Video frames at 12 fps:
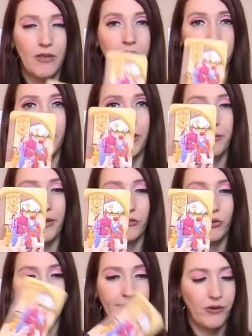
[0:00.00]
the Ten of
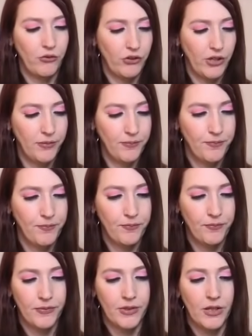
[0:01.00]
Pentacles energy,
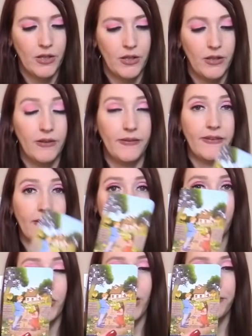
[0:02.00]
the
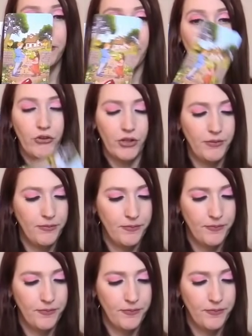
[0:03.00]
Six of Cups energy,